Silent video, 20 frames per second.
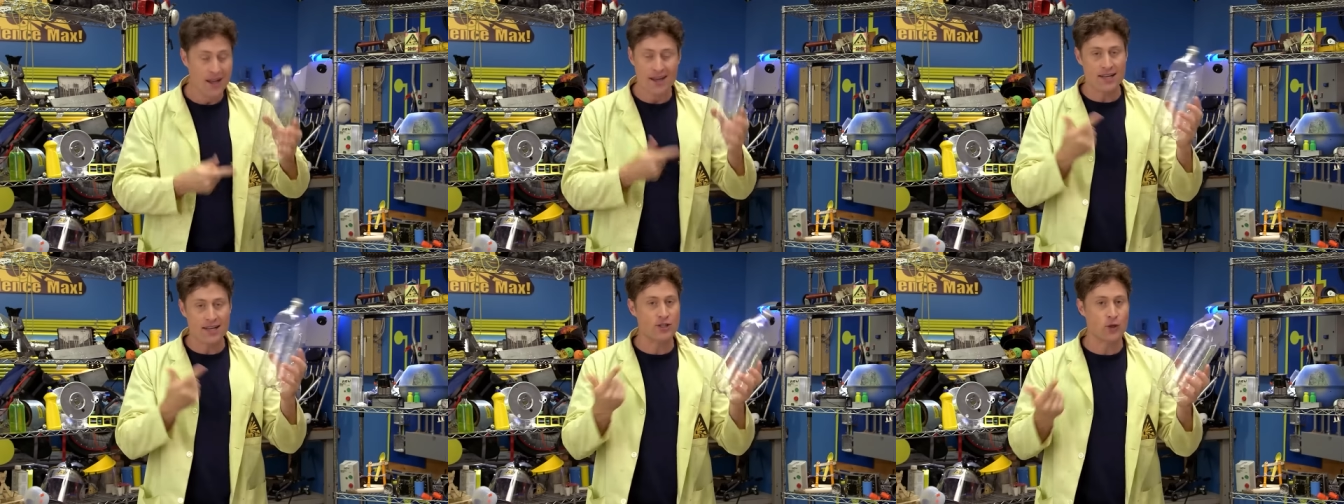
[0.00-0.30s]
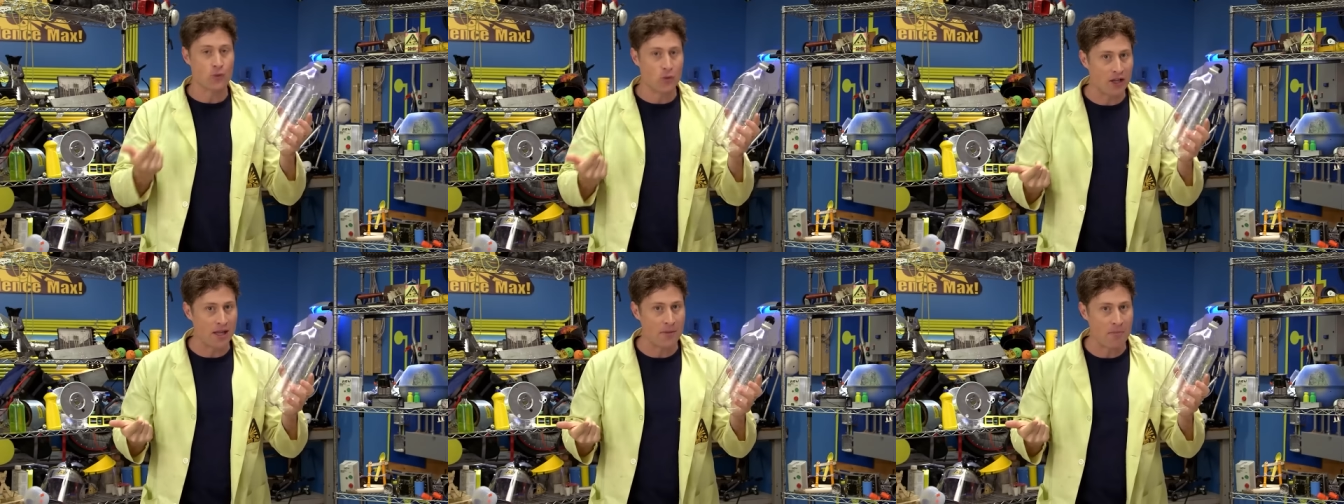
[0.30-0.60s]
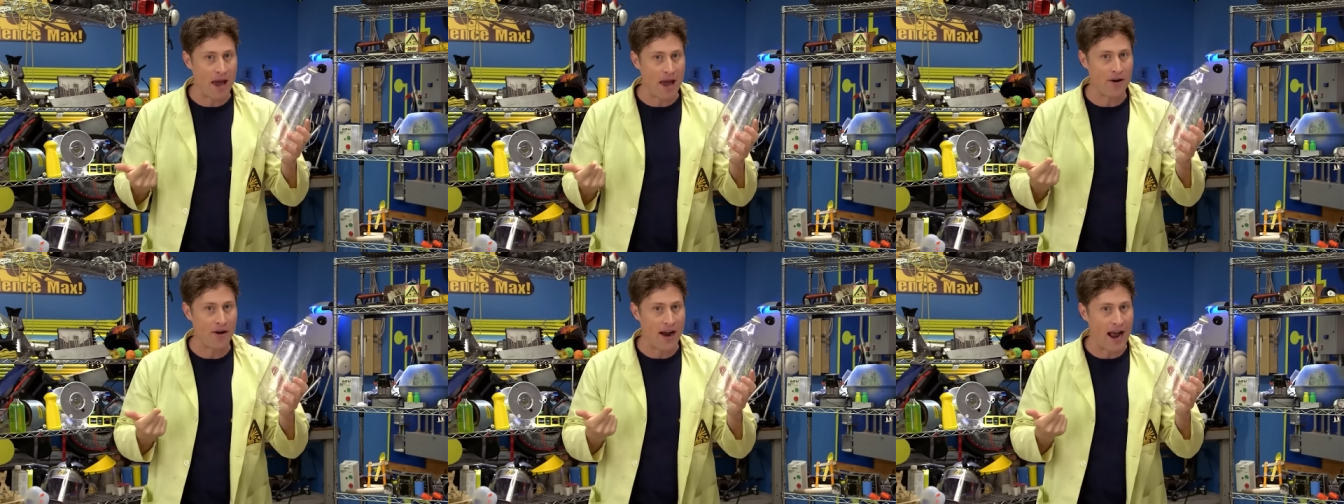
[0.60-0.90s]
Doesn't really
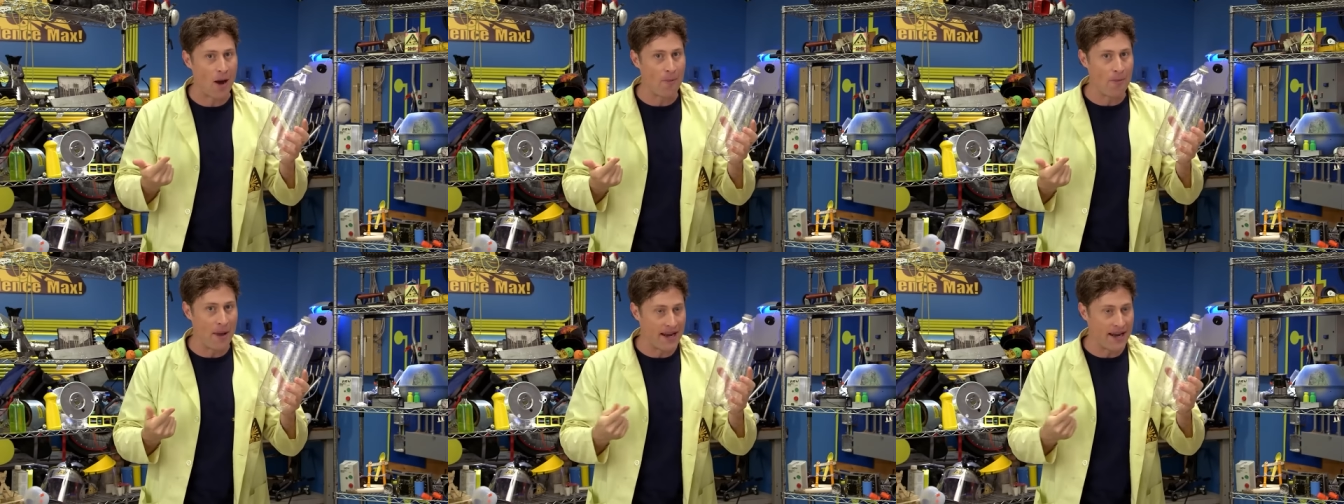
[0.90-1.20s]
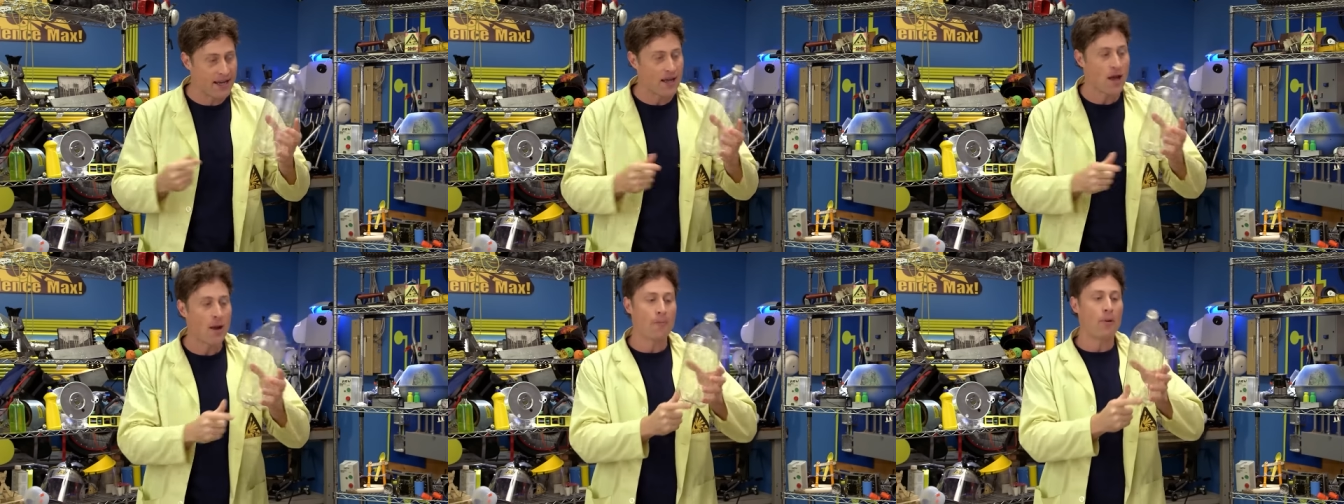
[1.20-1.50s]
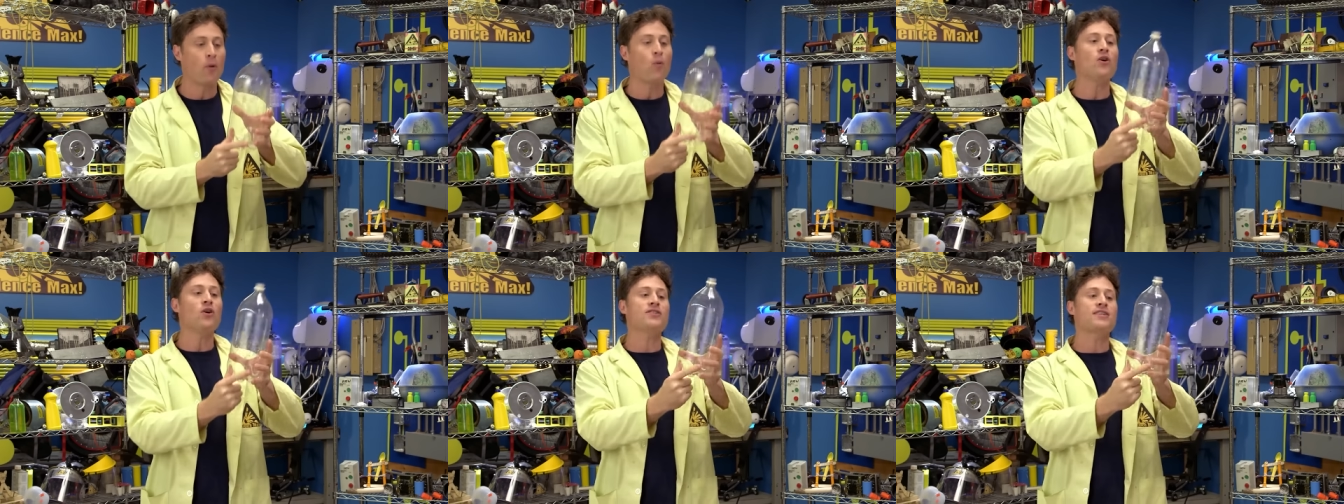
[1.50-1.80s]
matter how many,
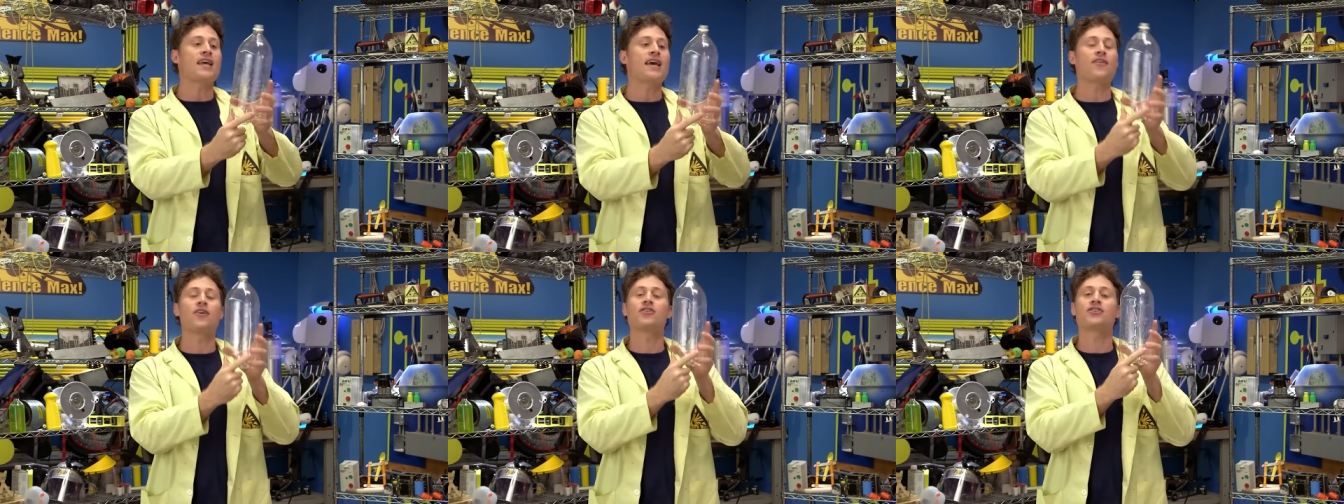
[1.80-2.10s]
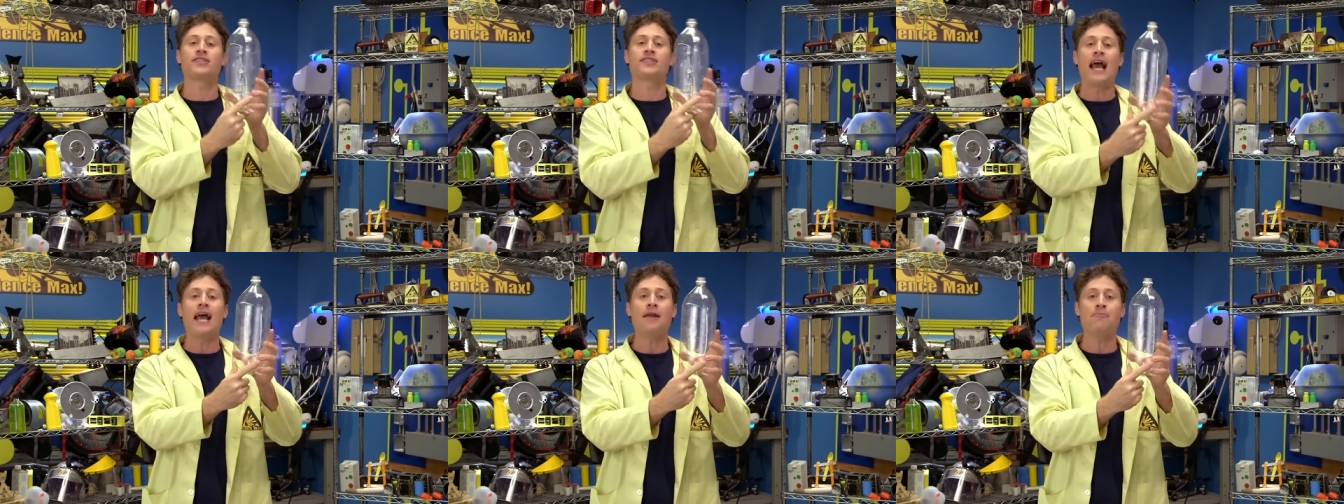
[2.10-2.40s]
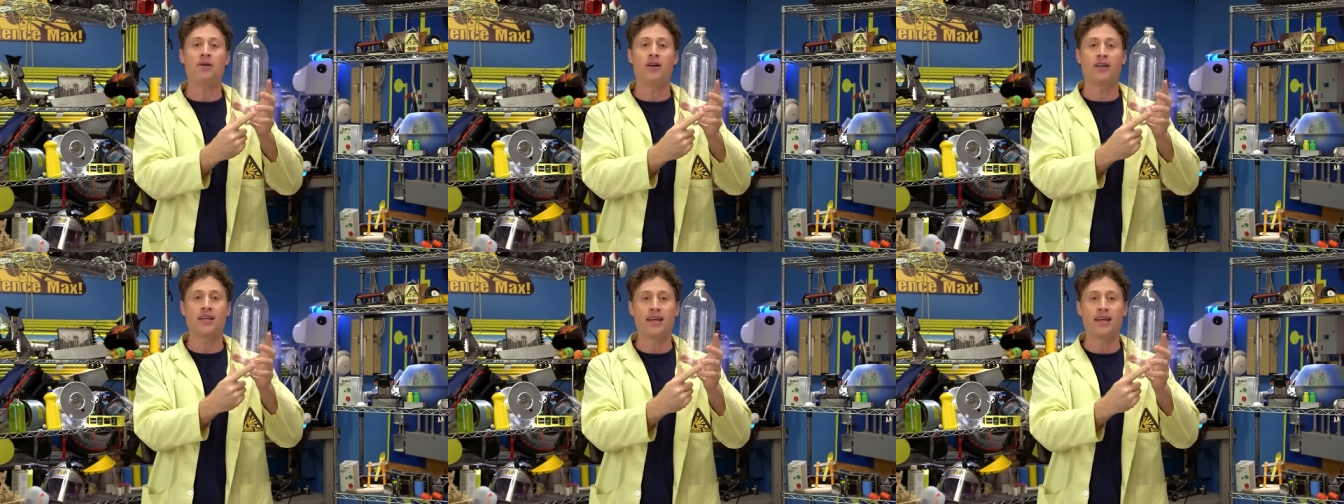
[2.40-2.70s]
but we'll say there's 10
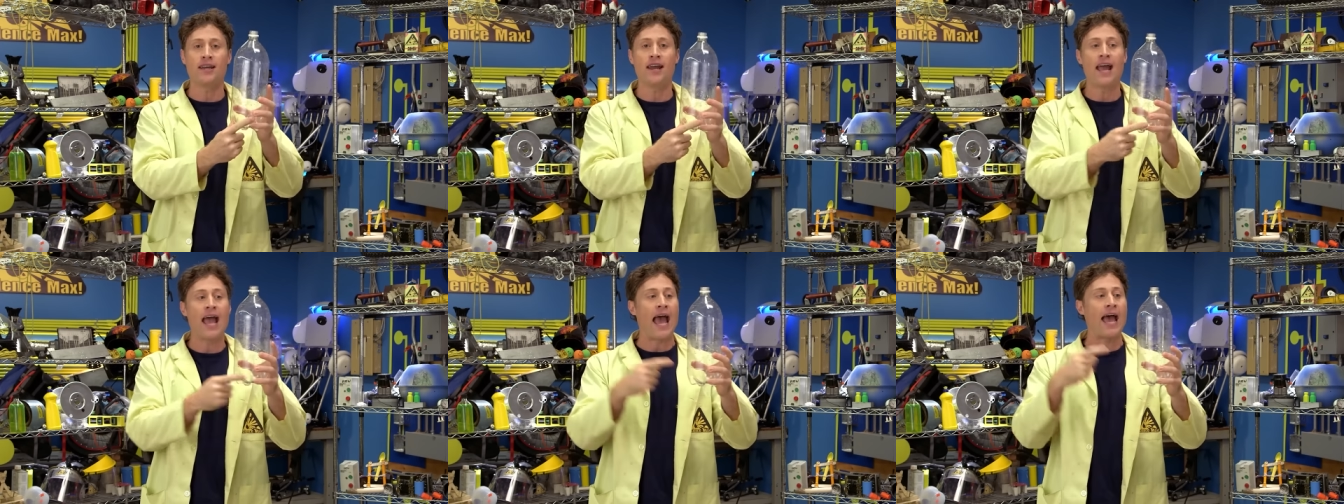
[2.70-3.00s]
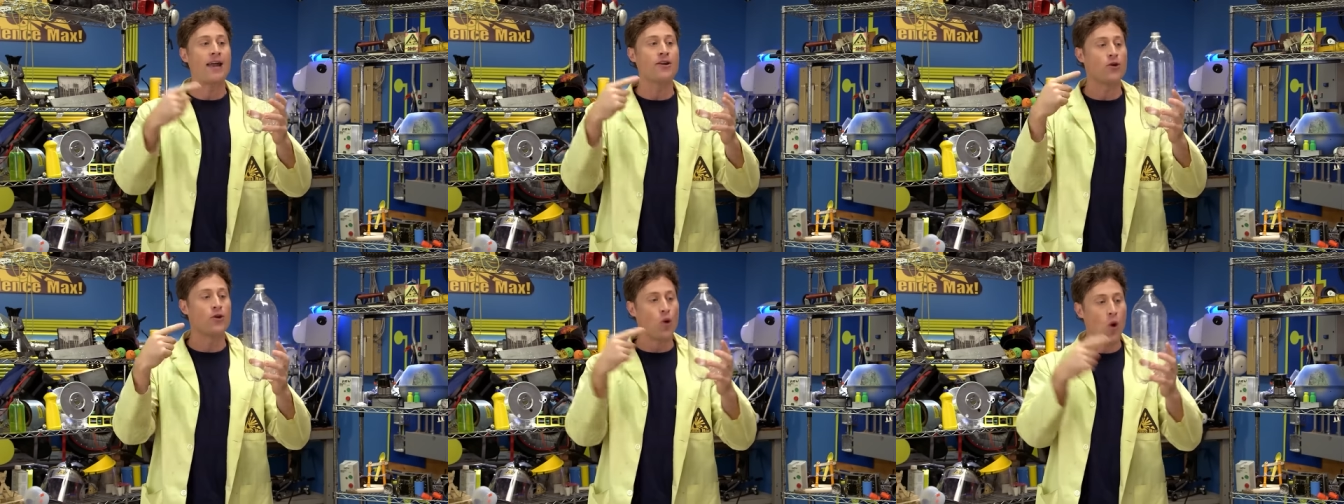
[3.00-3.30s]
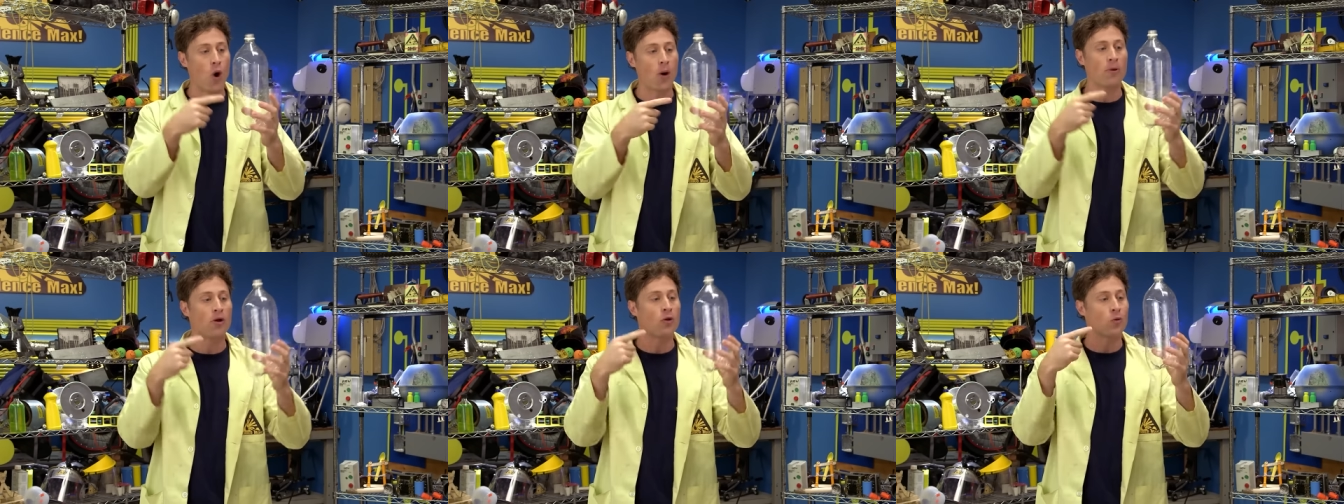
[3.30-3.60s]
million at
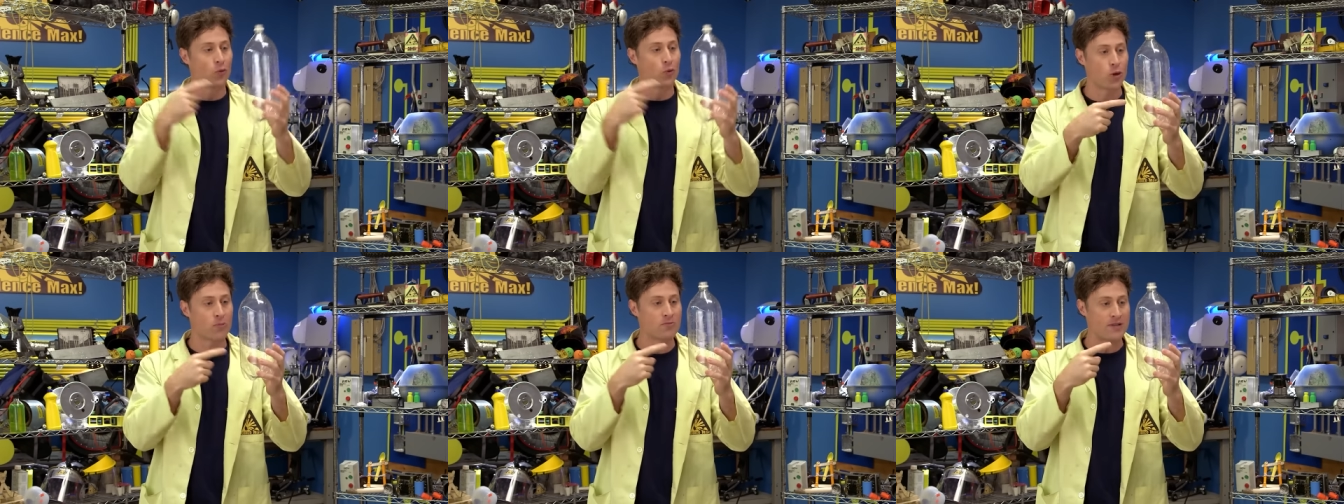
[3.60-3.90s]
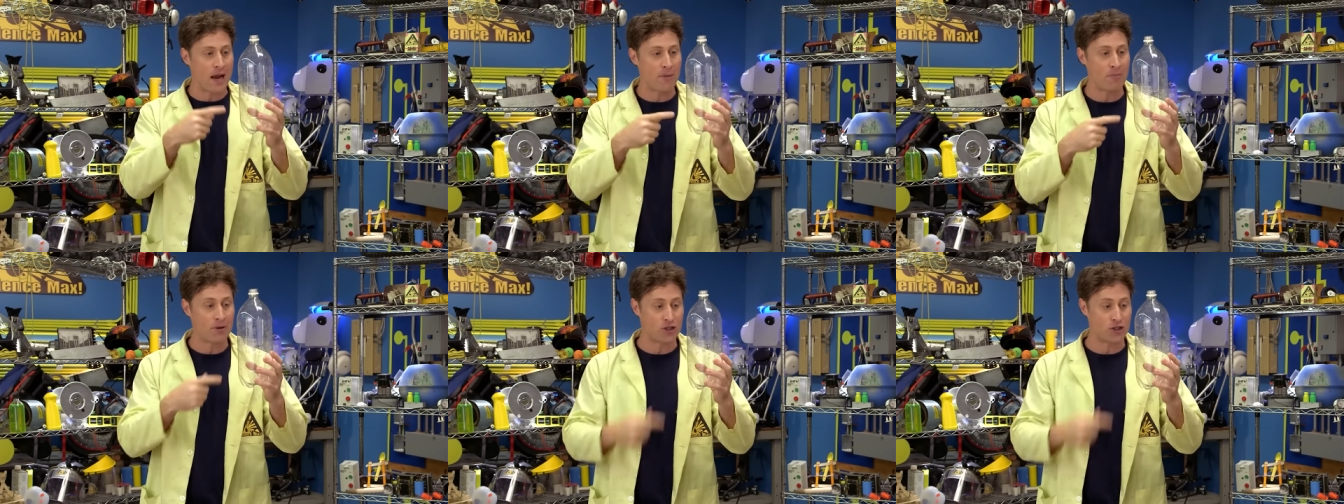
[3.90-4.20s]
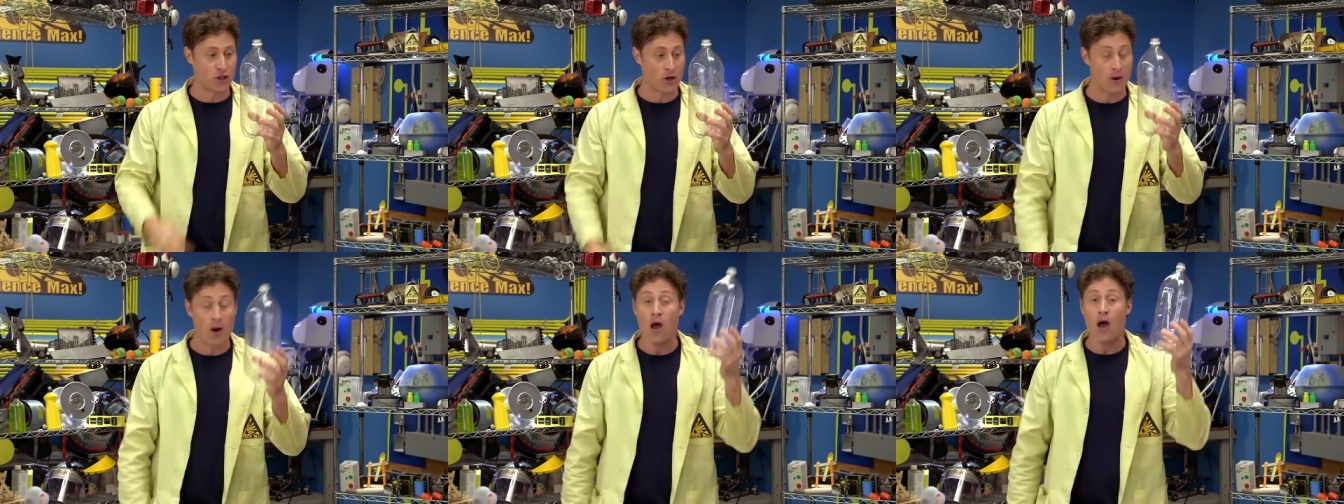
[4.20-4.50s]
normal room
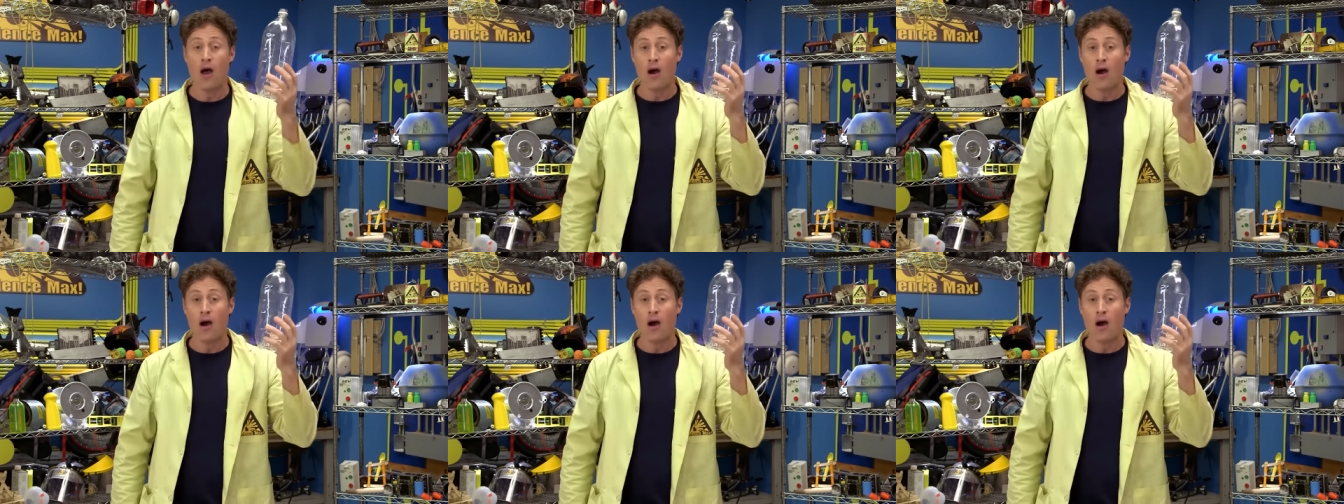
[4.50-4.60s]
temperature.